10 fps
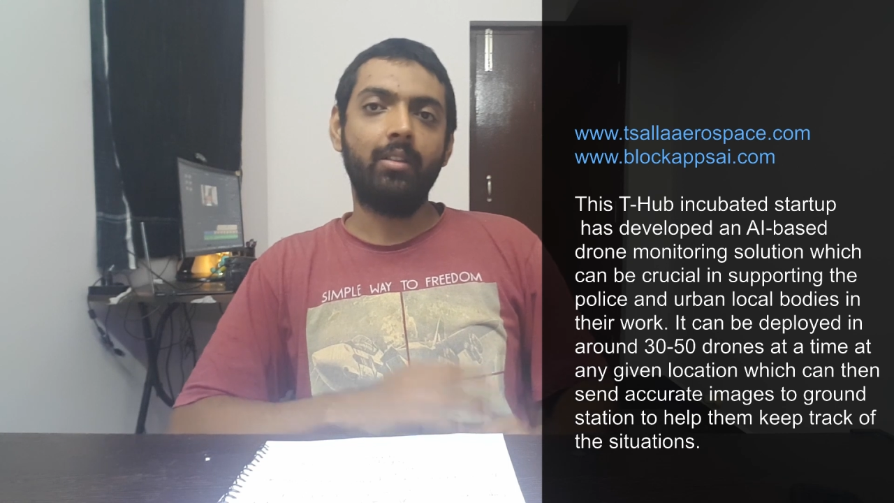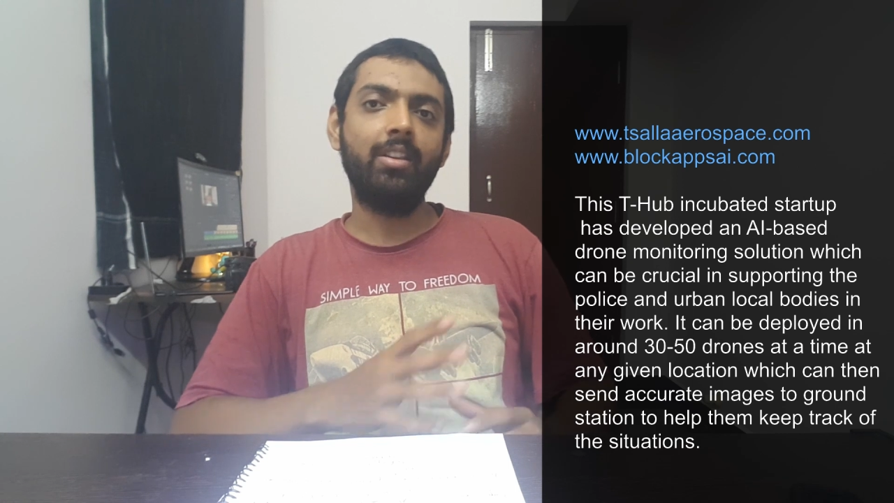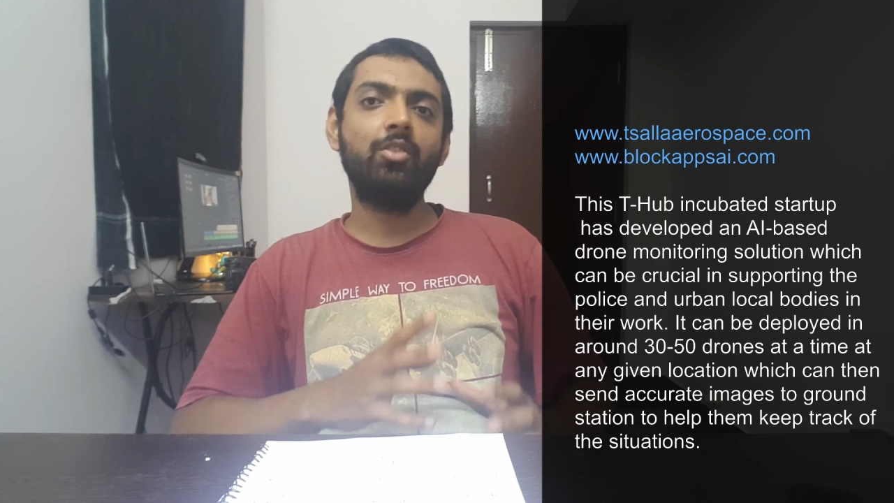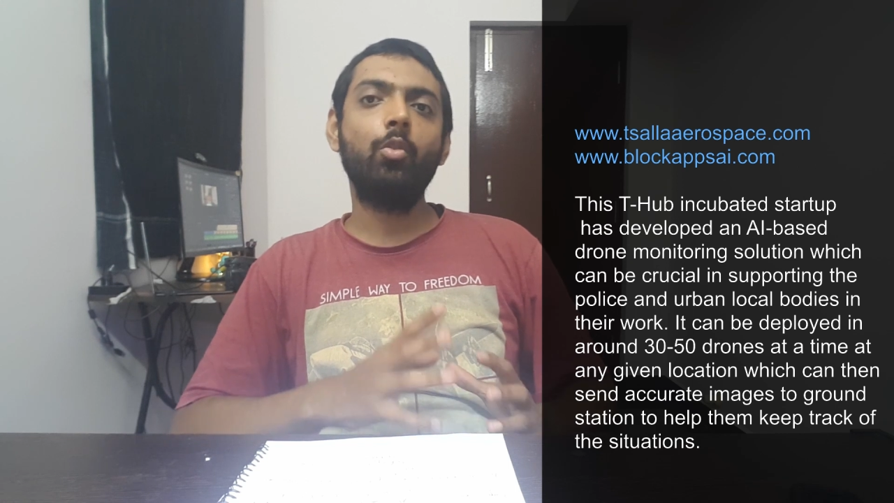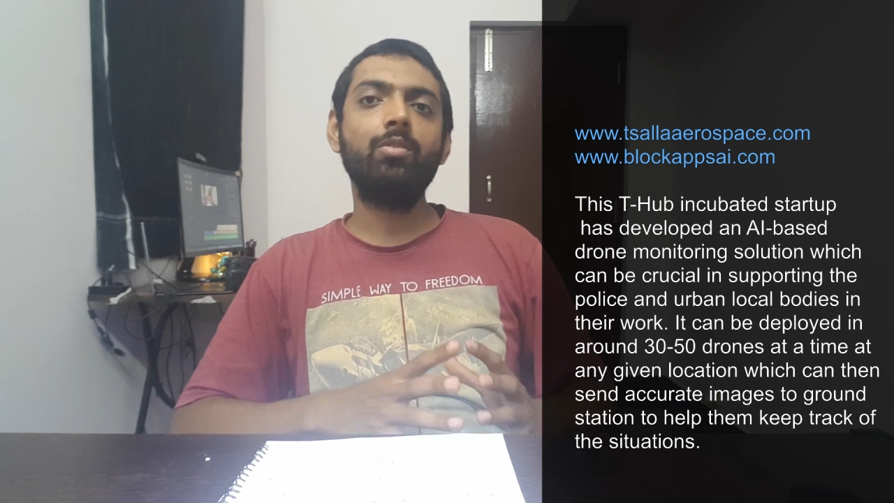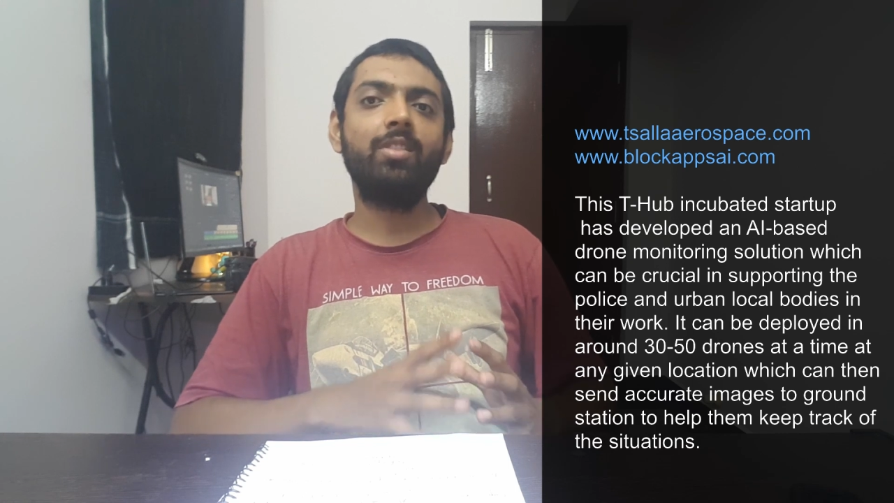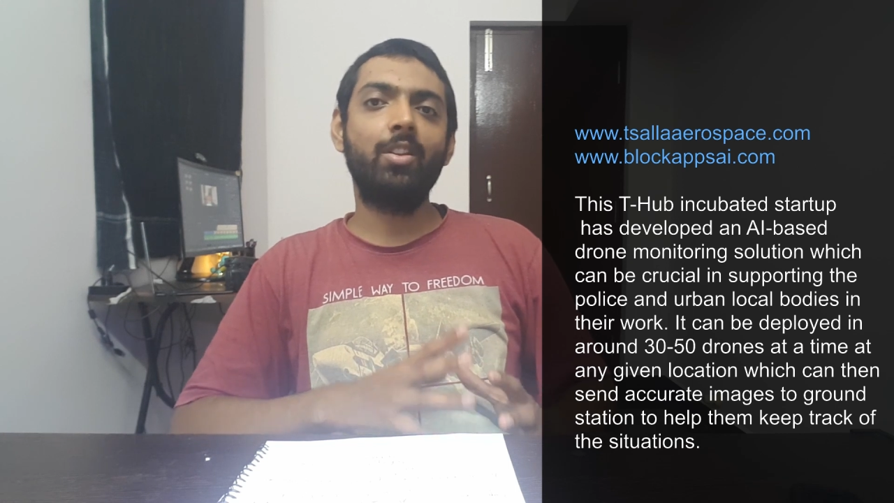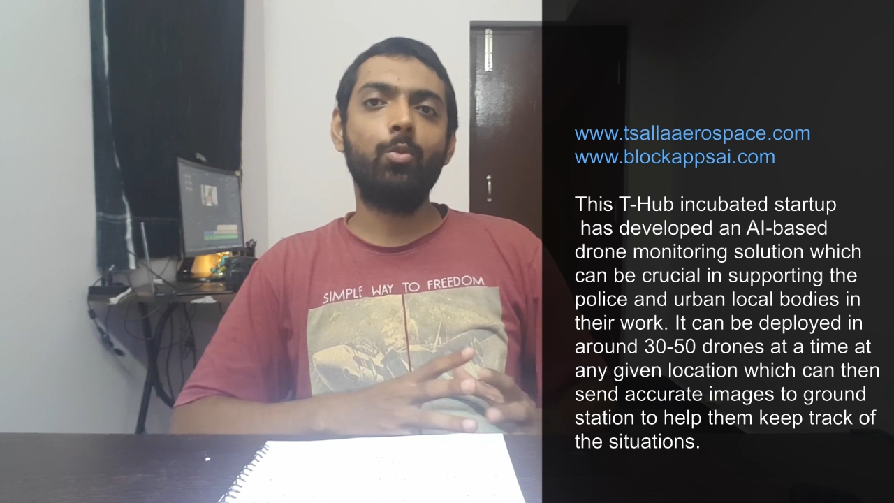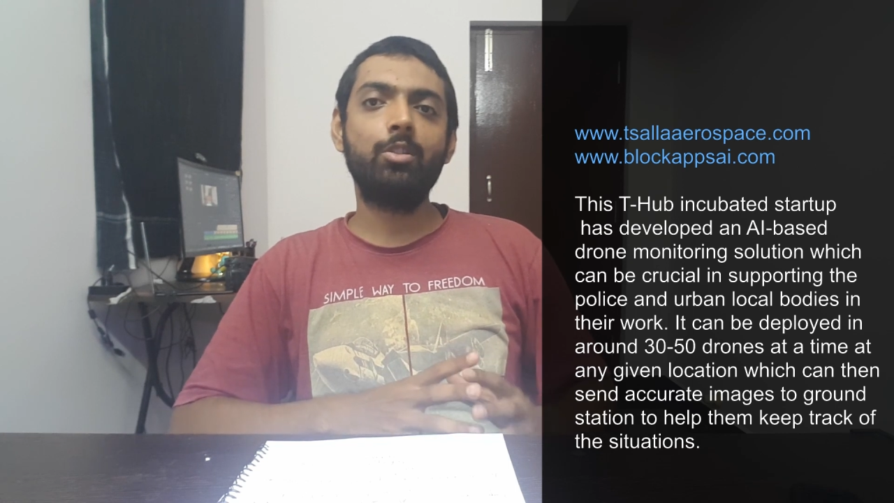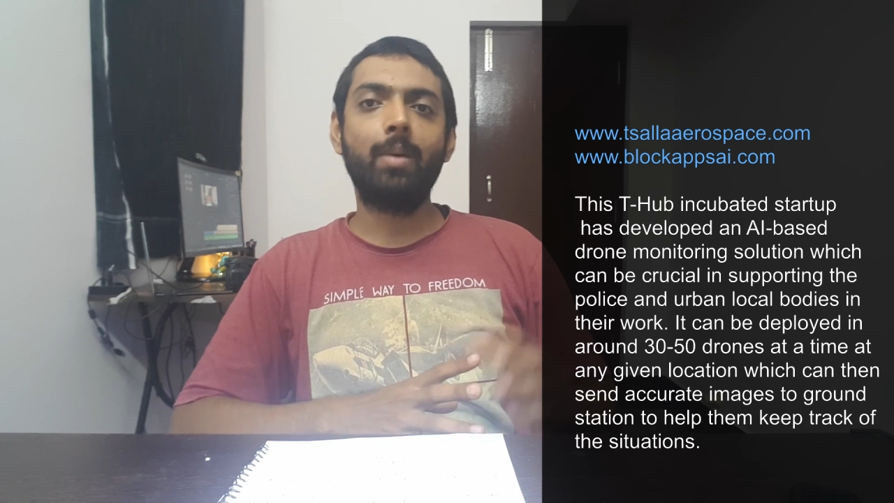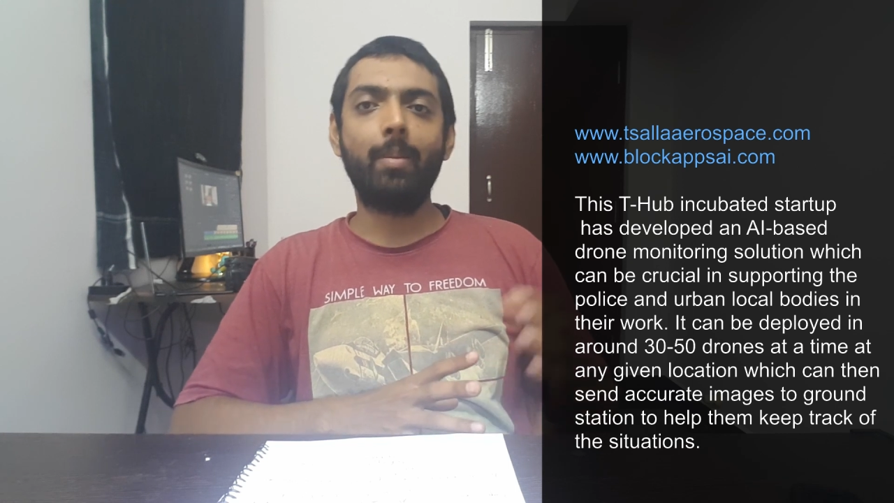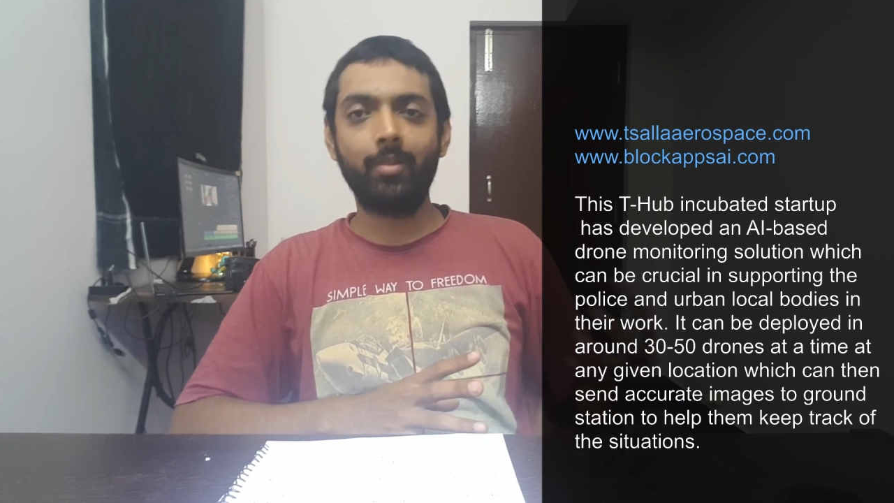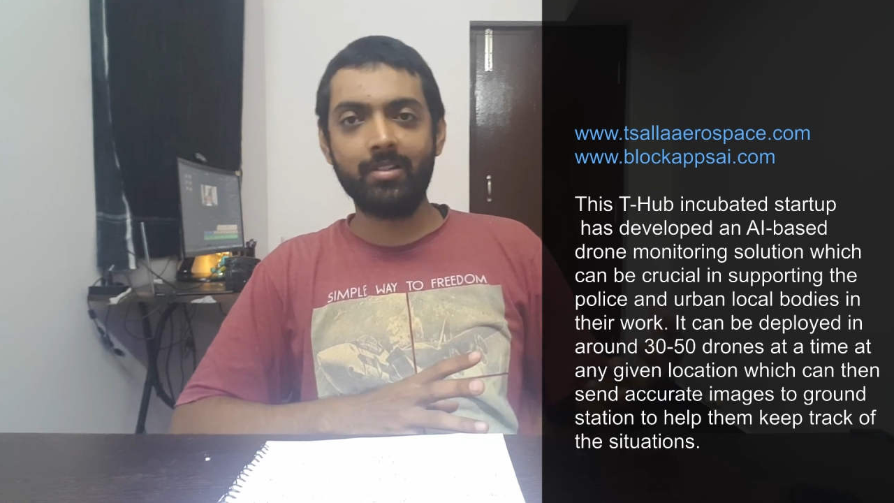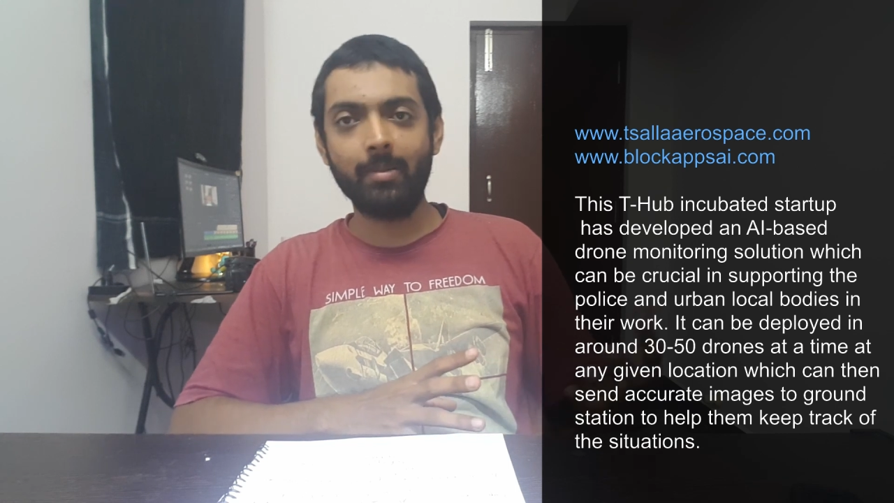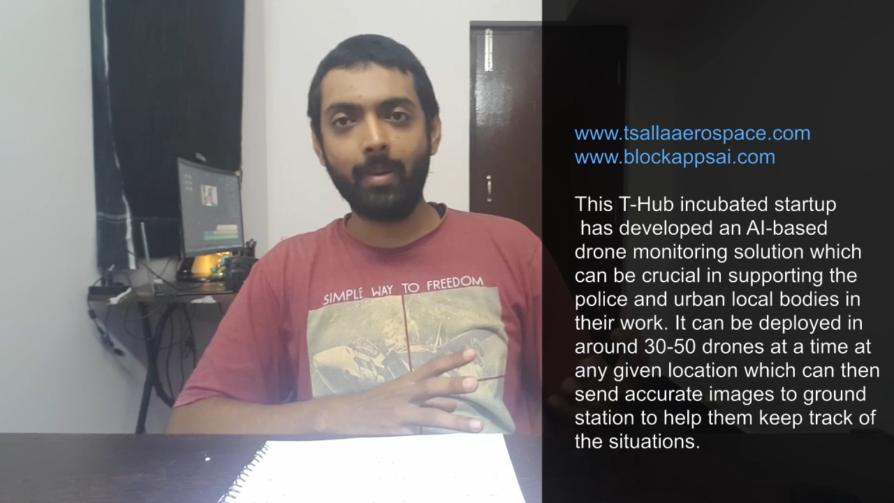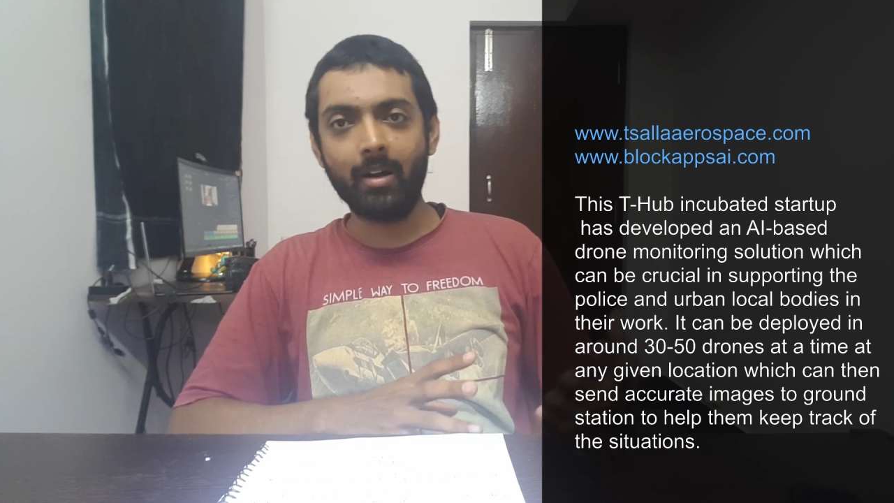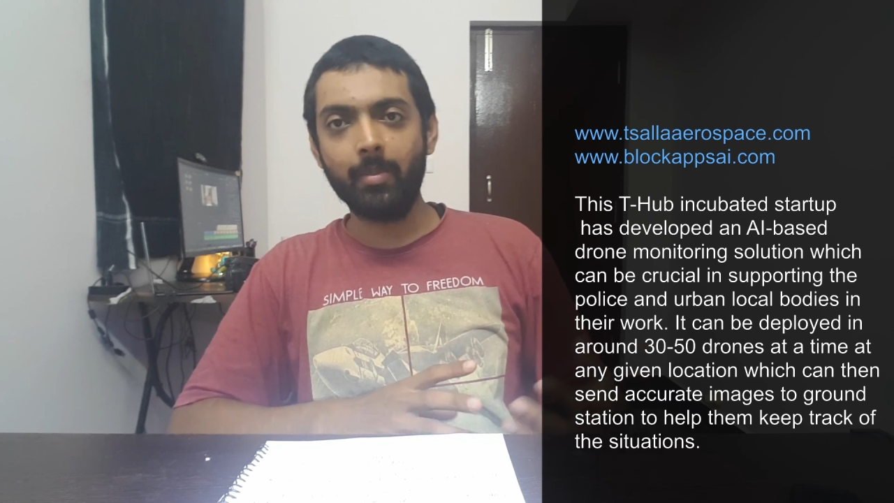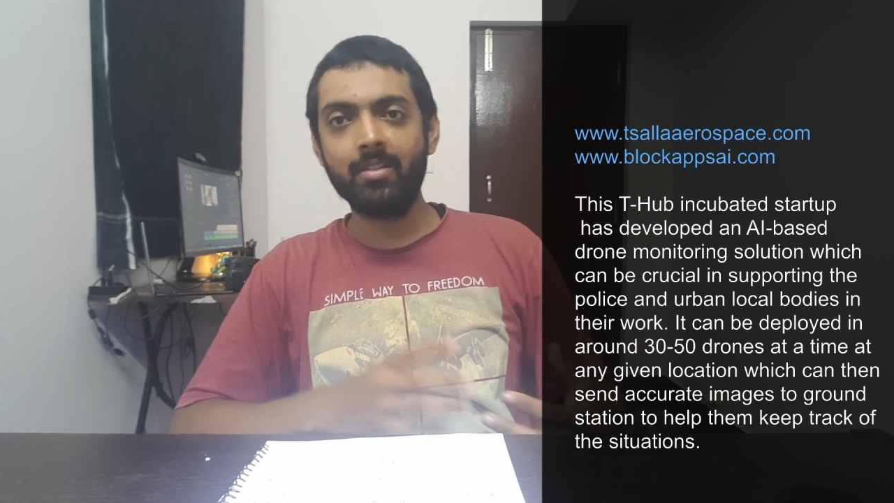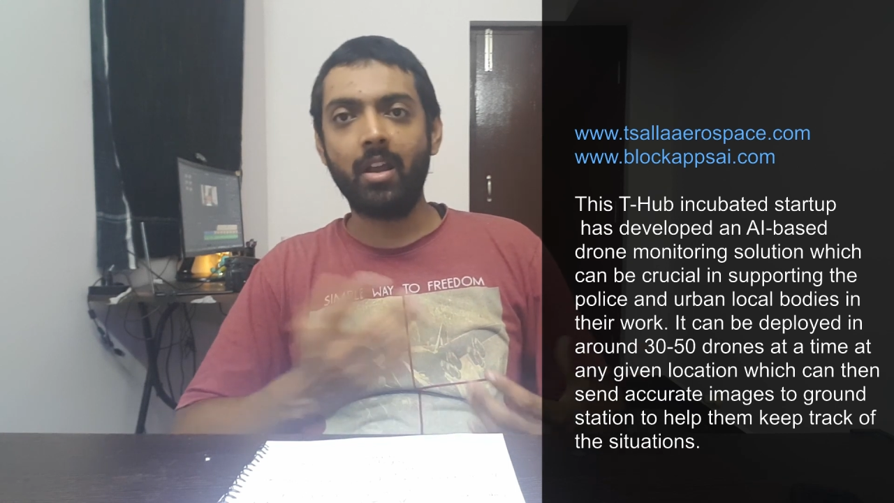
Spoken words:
These drones are used by police departments